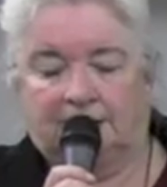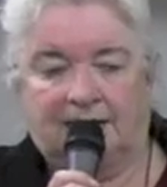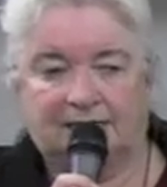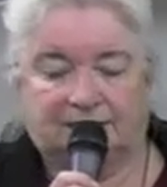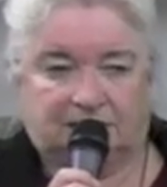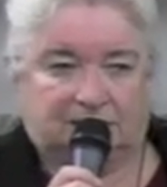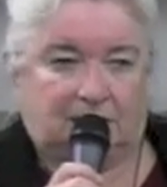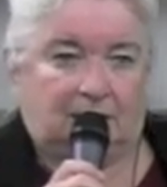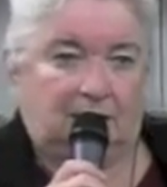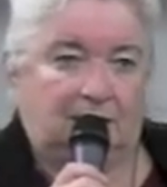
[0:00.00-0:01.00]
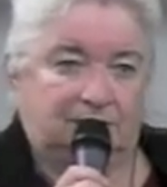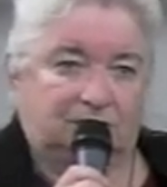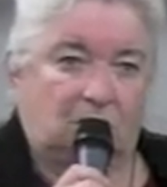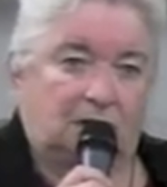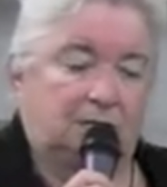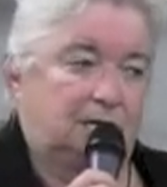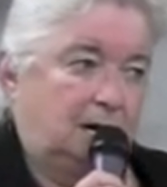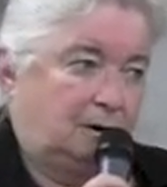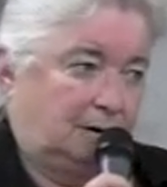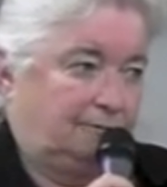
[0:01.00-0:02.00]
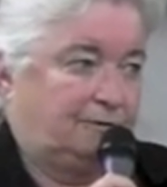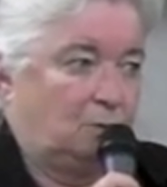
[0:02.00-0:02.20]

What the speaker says: nests and started caring